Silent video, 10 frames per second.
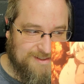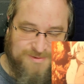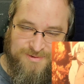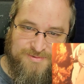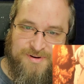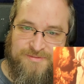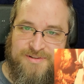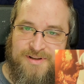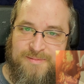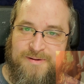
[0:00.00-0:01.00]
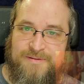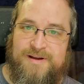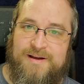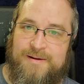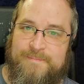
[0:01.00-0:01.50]
this one was rough to talk
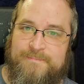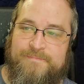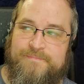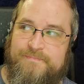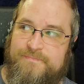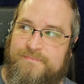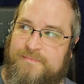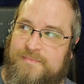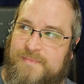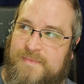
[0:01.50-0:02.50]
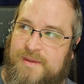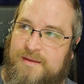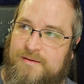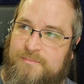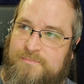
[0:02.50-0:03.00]
about.
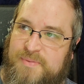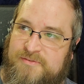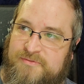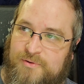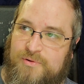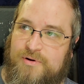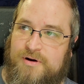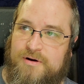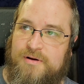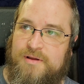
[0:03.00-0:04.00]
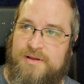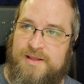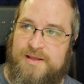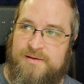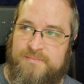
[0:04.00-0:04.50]
Before
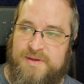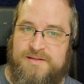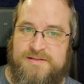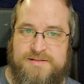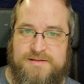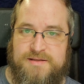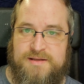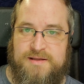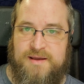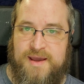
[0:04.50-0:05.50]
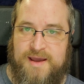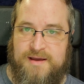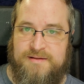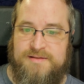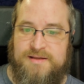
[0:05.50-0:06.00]
he commits the
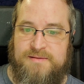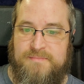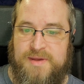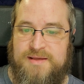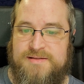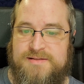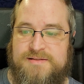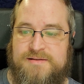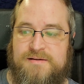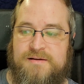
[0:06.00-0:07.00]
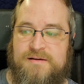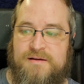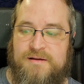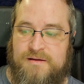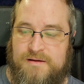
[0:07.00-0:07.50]
act, he makes
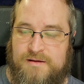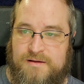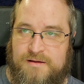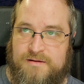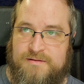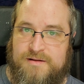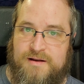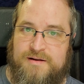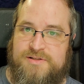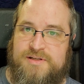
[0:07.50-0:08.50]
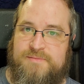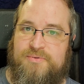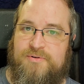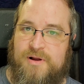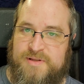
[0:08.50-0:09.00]
Nanachi
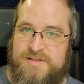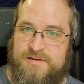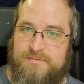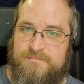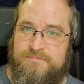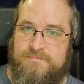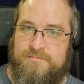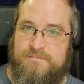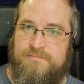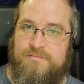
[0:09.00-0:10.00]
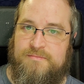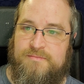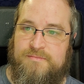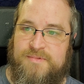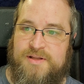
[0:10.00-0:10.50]
promise him
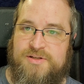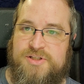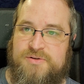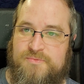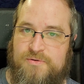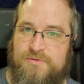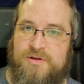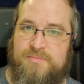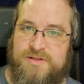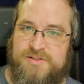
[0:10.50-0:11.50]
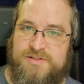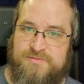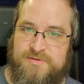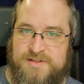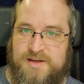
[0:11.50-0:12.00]
that she won't commit
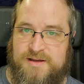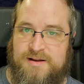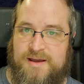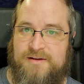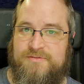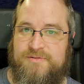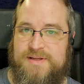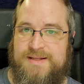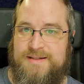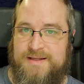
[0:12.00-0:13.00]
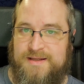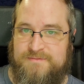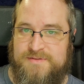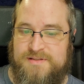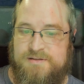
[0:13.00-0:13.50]
suicide after he
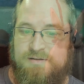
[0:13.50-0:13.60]
leaves.